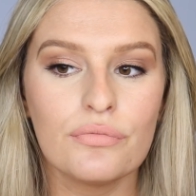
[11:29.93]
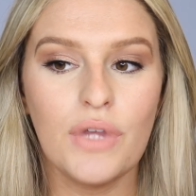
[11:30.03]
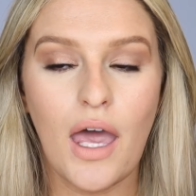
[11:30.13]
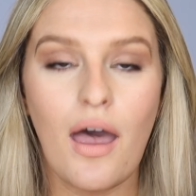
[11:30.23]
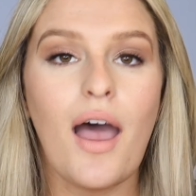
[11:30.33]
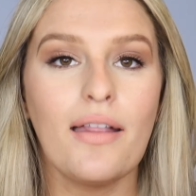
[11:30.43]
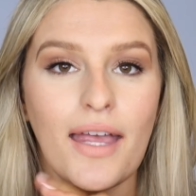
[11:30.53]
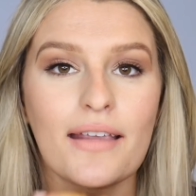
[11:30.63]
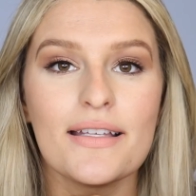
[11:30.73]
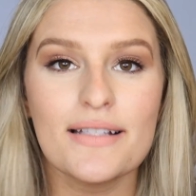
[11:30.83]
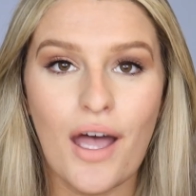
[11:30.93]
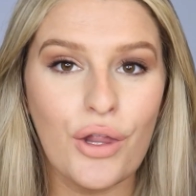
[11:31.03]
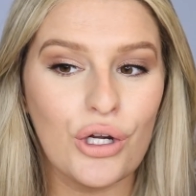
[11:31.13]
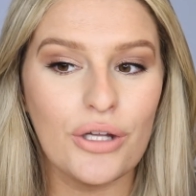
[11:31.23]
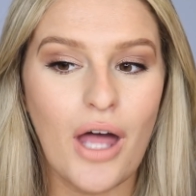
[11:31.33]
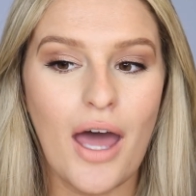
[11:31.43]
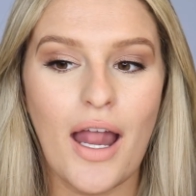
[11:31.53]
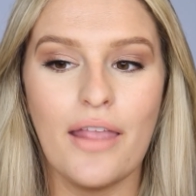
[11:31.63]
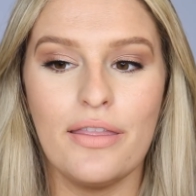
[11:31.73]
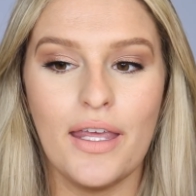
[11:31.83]
Yeah, I like this color a lot.
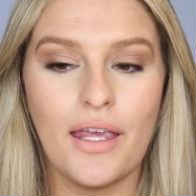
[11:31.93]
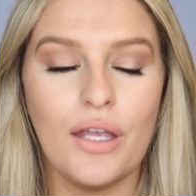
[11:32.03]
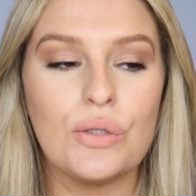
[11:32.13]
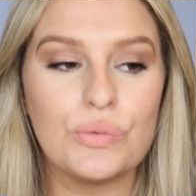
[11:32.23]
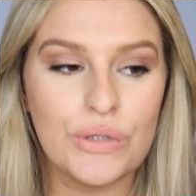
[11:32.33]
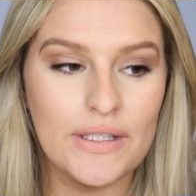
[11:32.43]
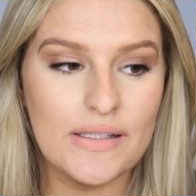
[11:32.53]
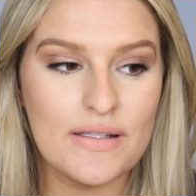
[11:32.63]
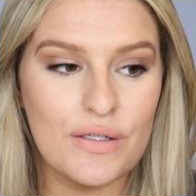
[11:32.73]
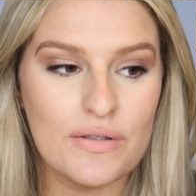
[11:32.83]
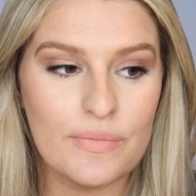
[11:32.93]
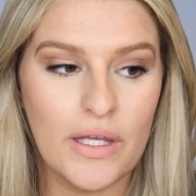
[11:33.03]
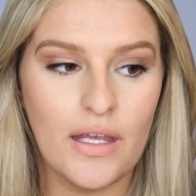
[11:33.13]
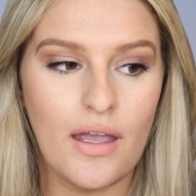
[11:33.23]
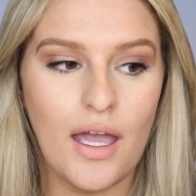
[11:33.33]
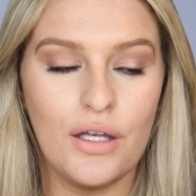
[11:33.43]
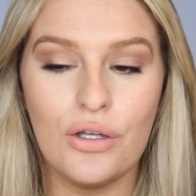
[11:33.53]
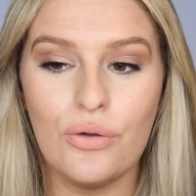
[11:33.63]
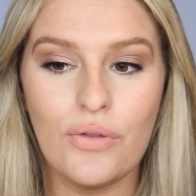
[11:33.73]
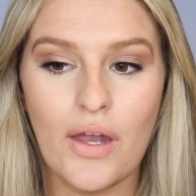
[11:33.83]
I think it really suits me. I
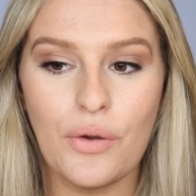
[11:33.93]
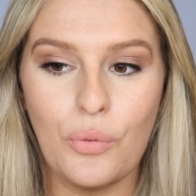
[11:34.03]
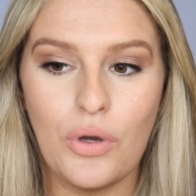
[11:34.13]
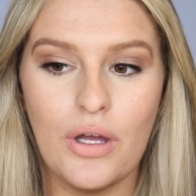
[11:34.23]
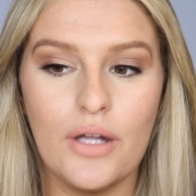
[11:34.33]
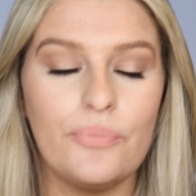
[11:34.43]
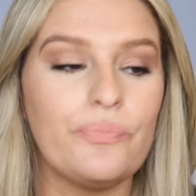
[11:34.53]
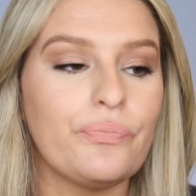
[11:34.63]
knew that it would.